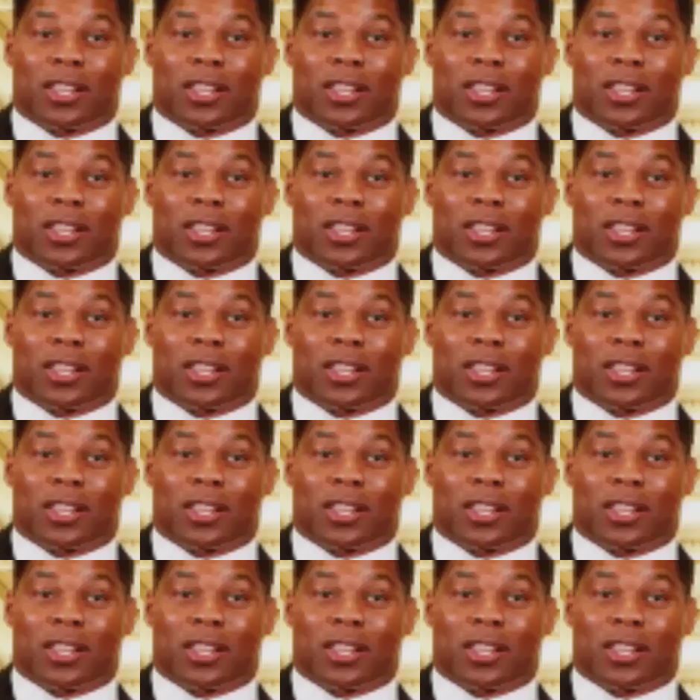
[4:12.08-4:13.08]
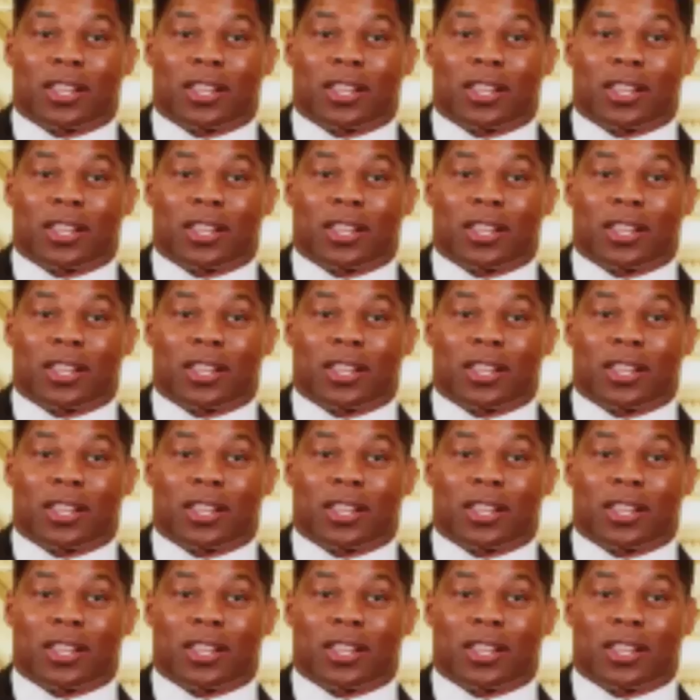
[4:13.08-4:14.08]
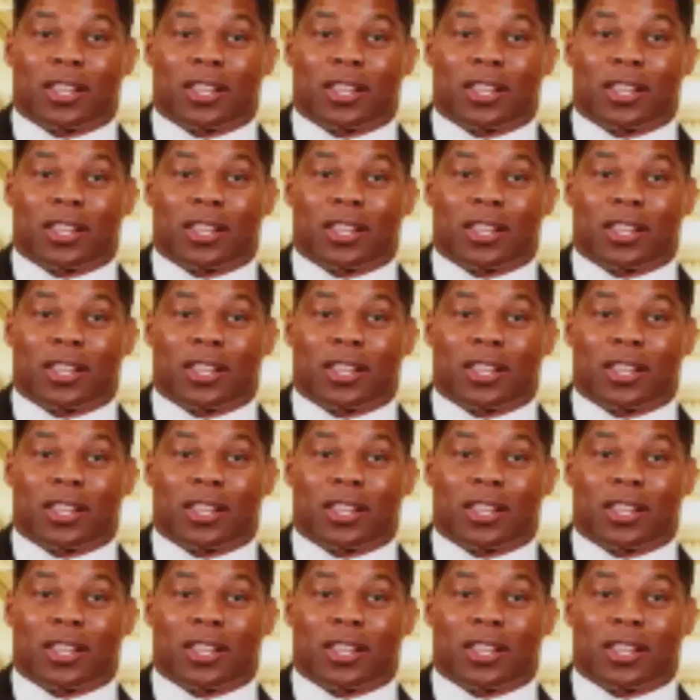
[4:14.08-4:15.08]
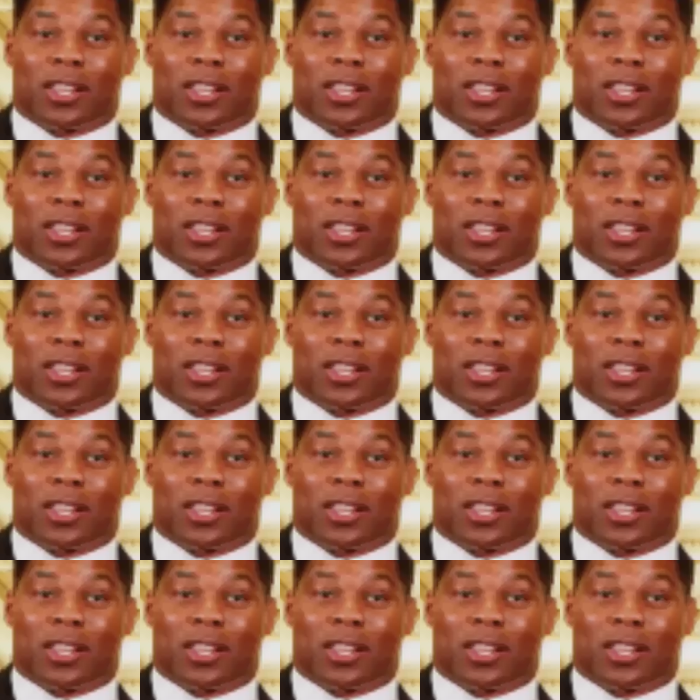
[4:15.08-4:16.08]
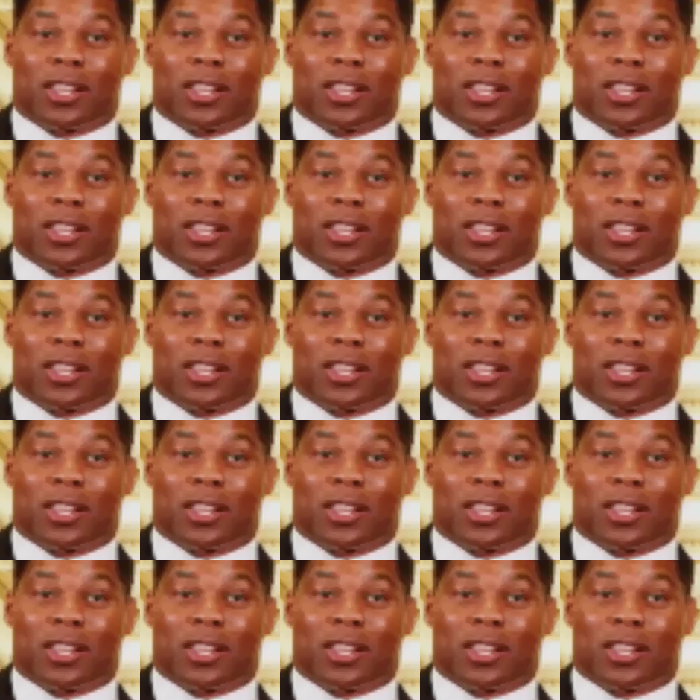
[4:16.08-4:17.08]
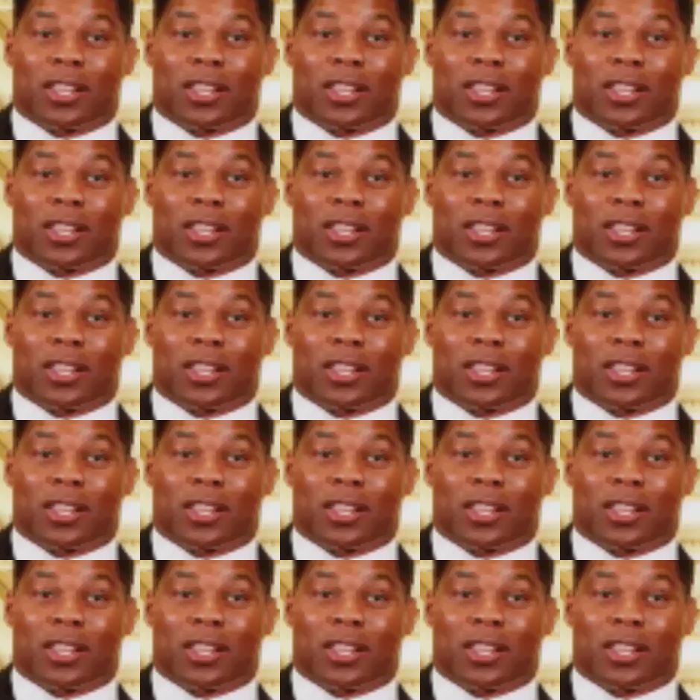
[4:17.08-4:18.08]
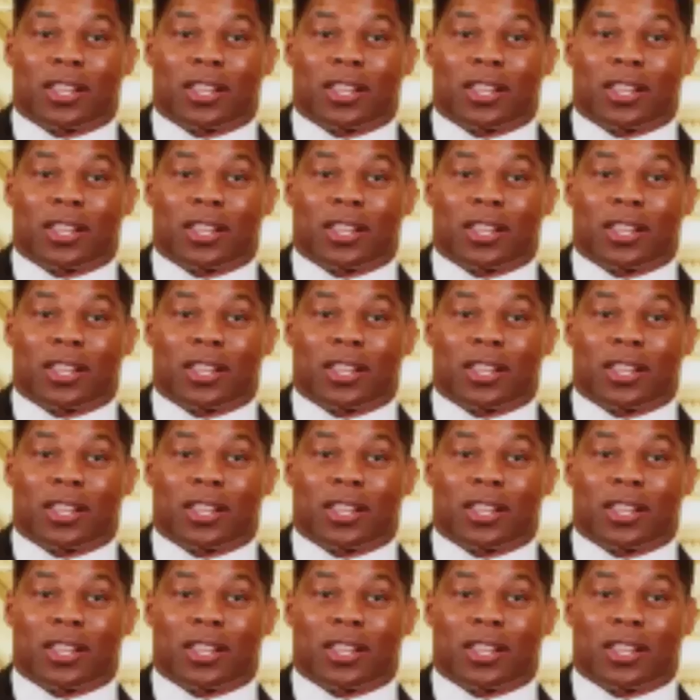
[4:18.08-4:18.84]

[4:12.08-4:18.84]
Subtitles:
The face doesn't move, so there is nothing to read.